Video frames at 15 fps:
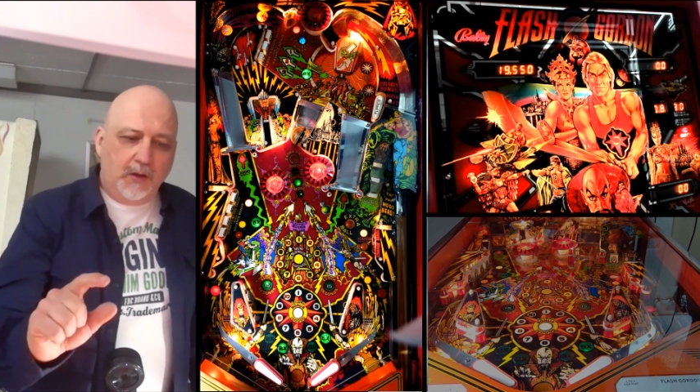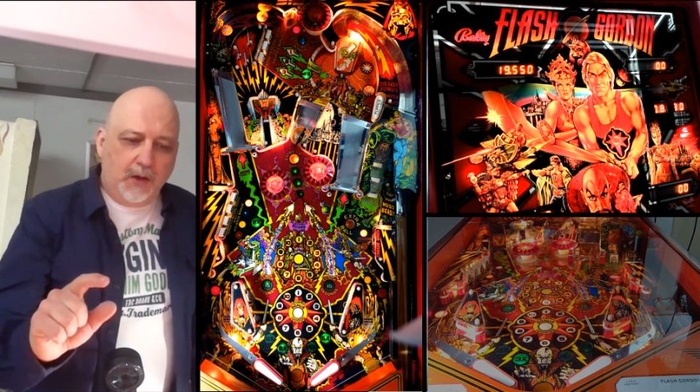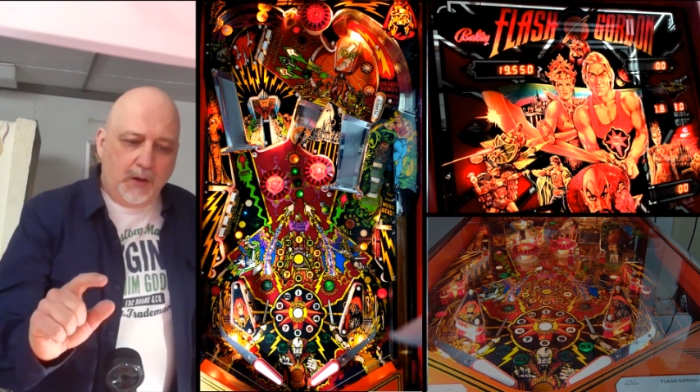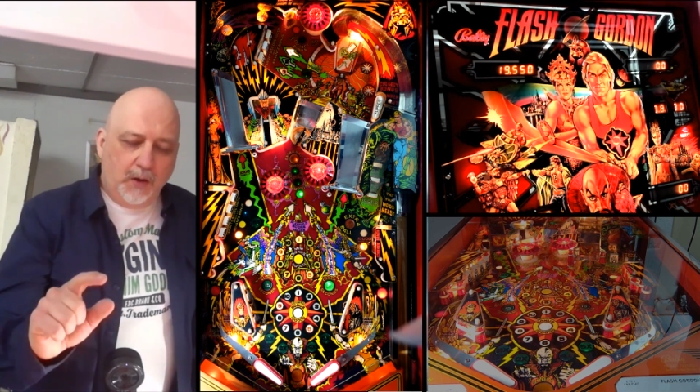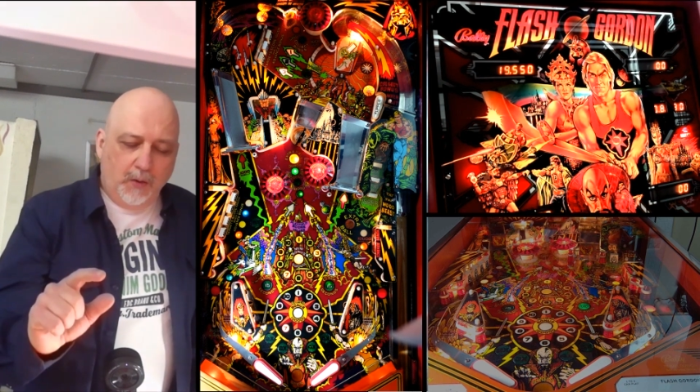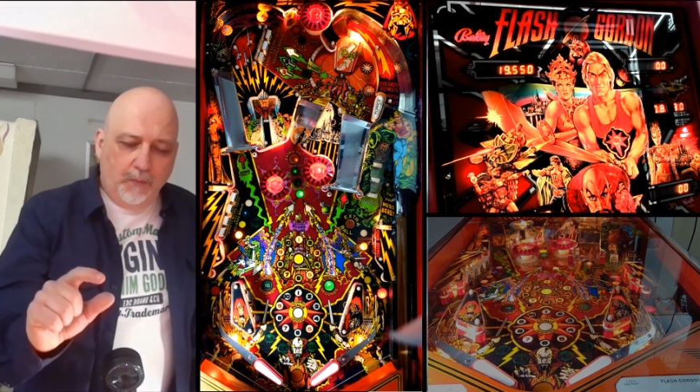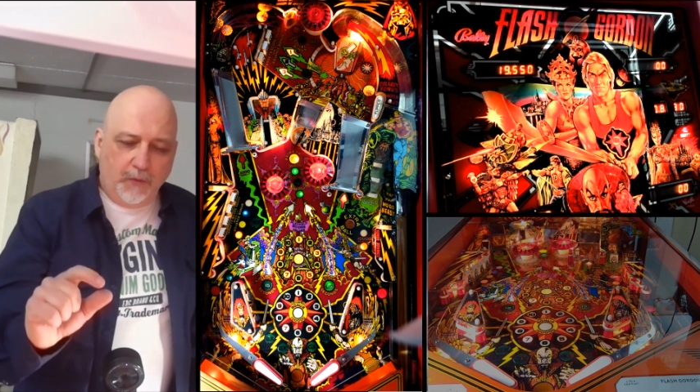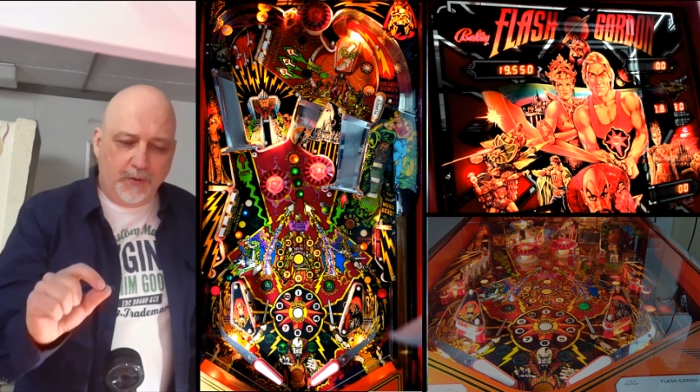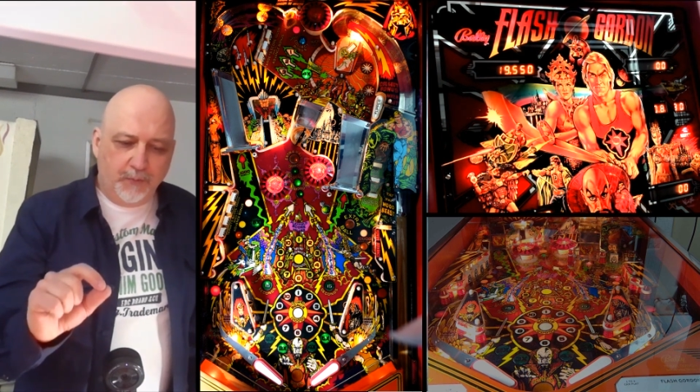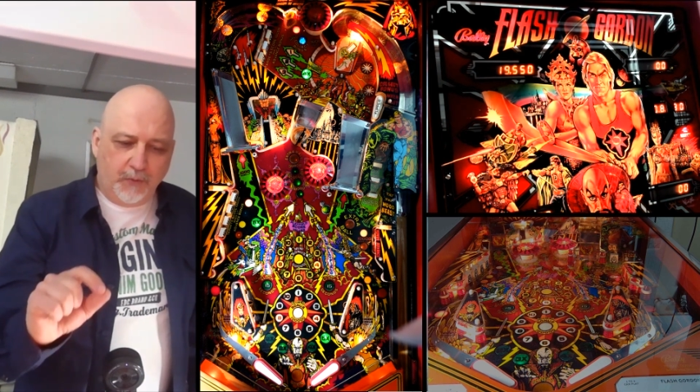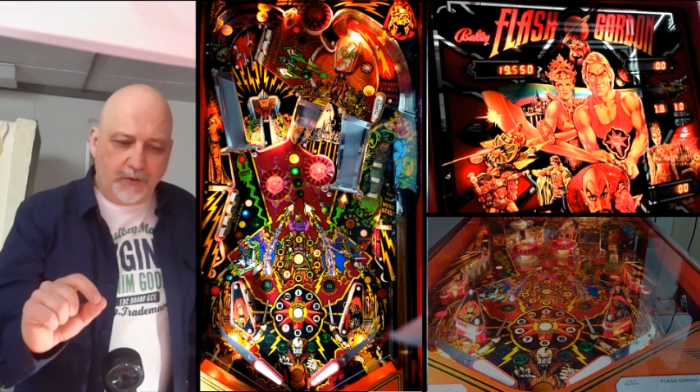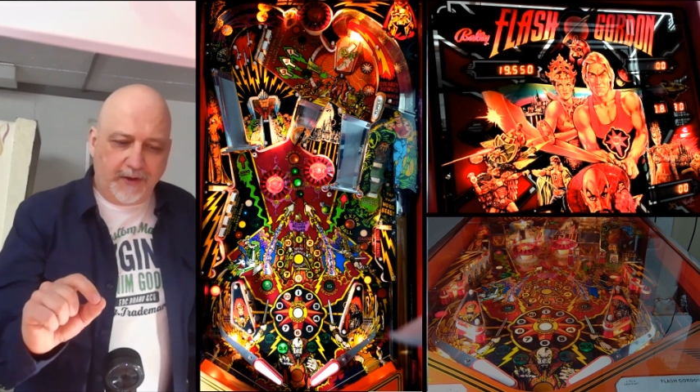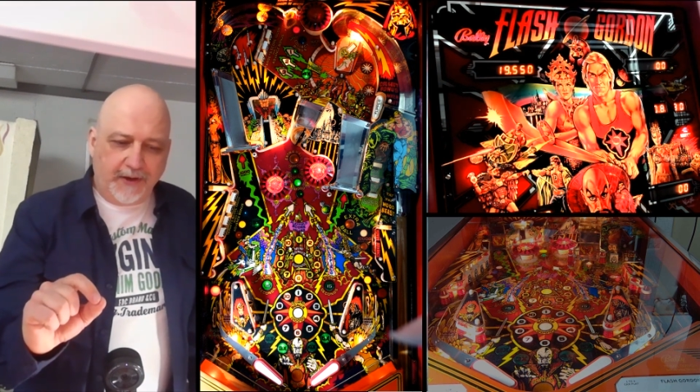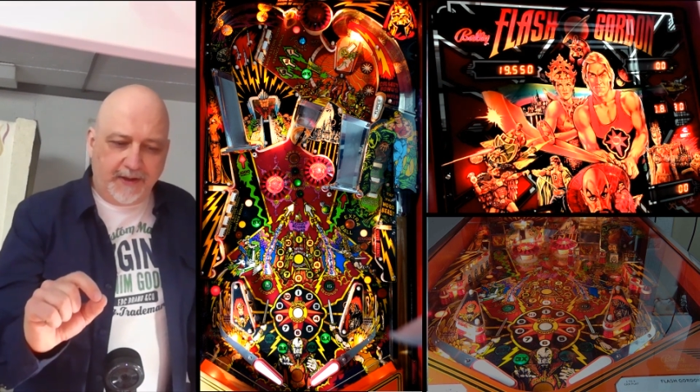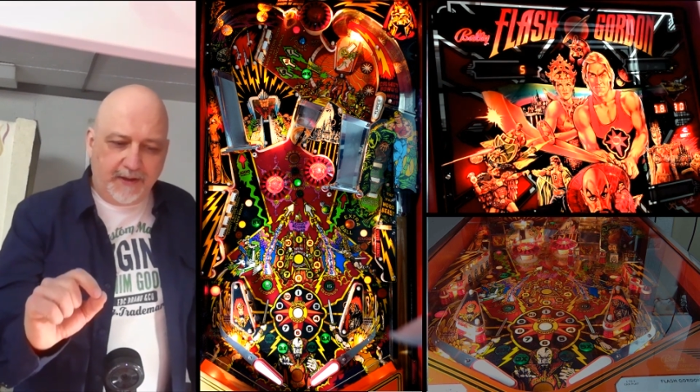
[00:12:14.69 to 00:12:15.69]
One
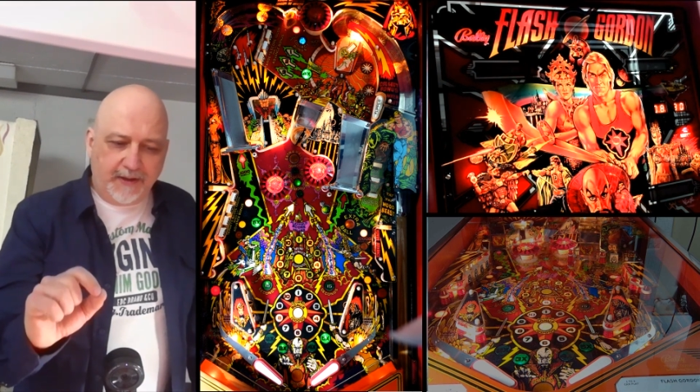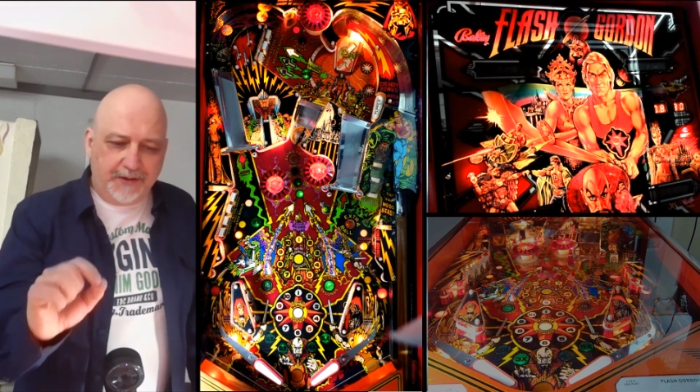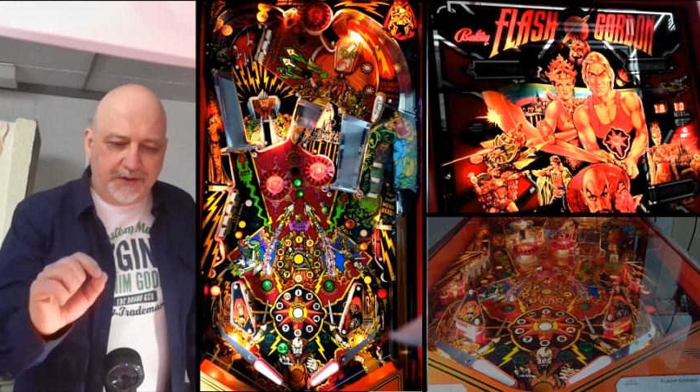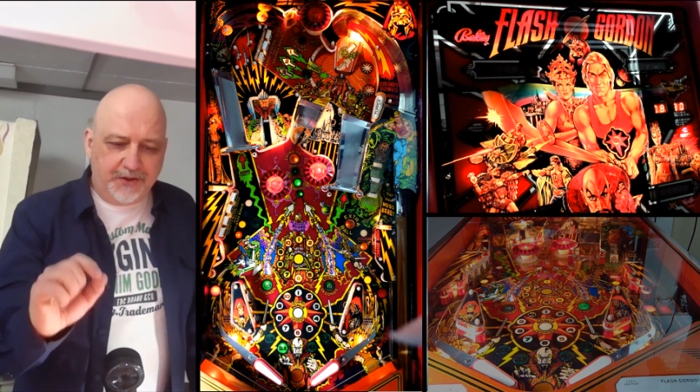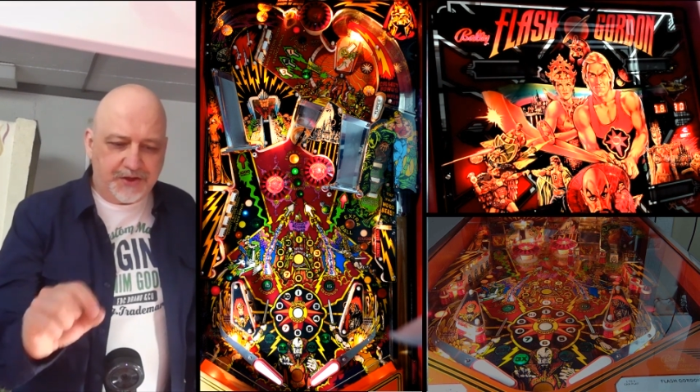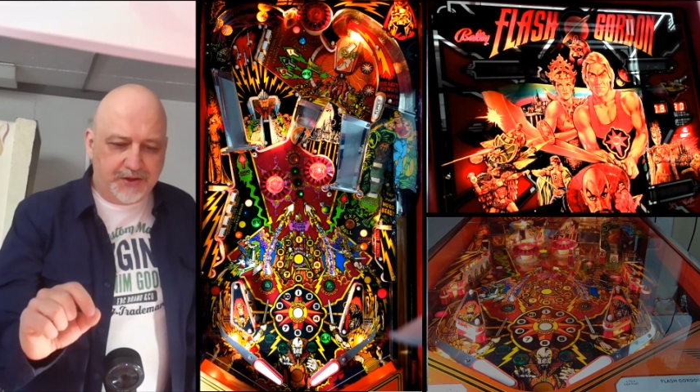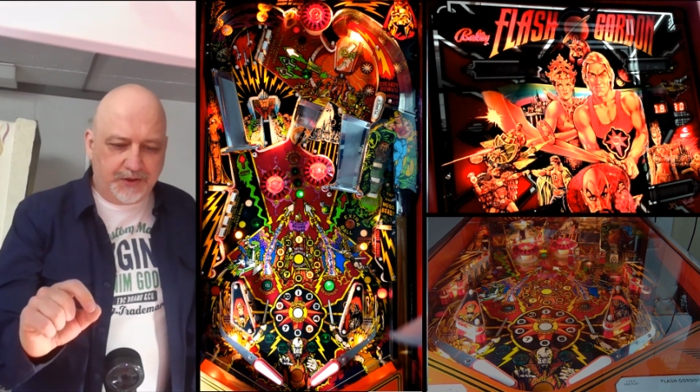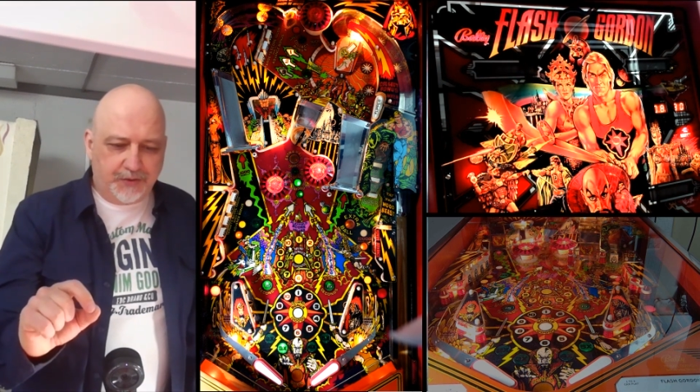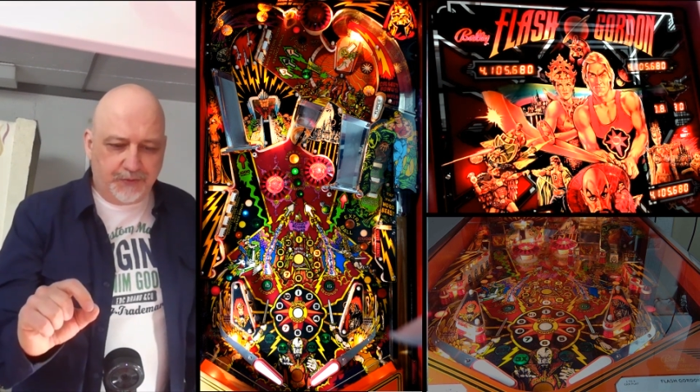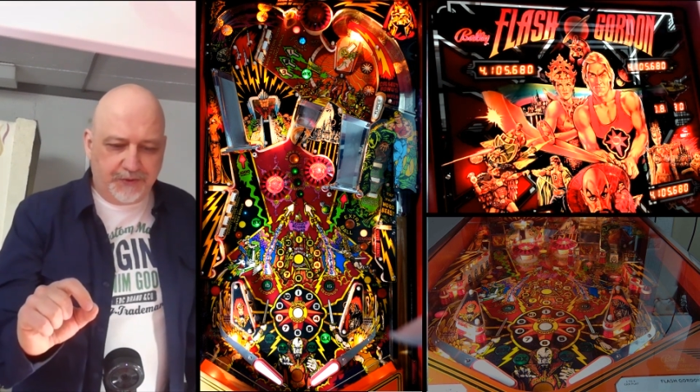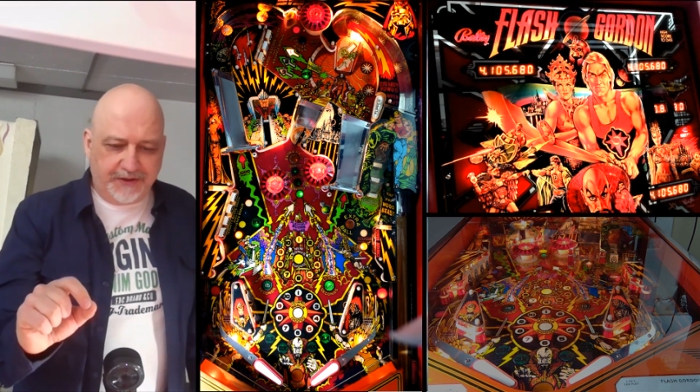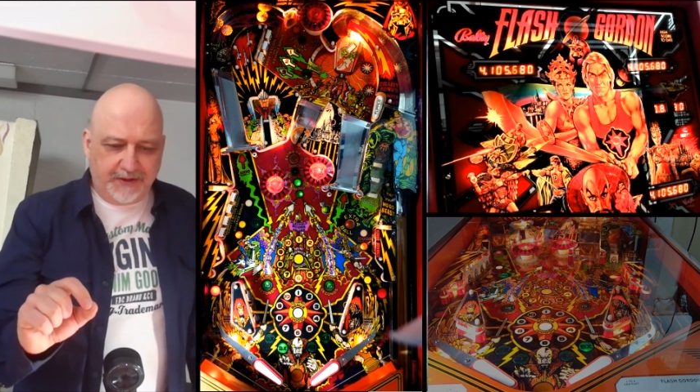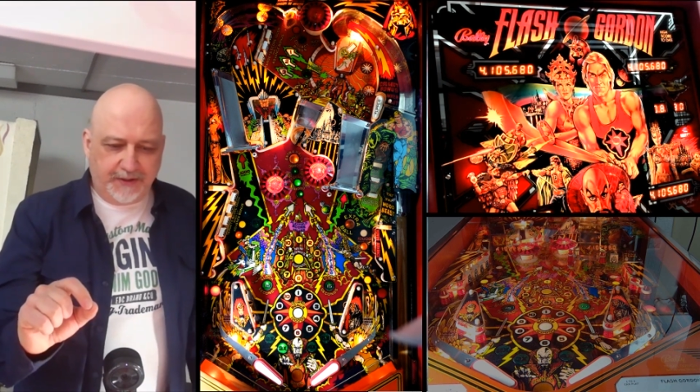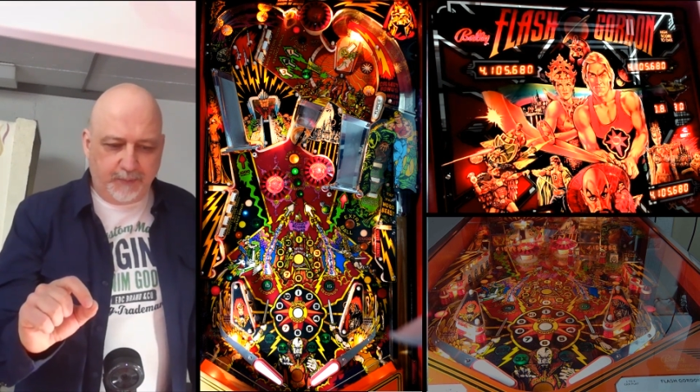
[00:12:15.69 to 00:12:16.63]
more addition to the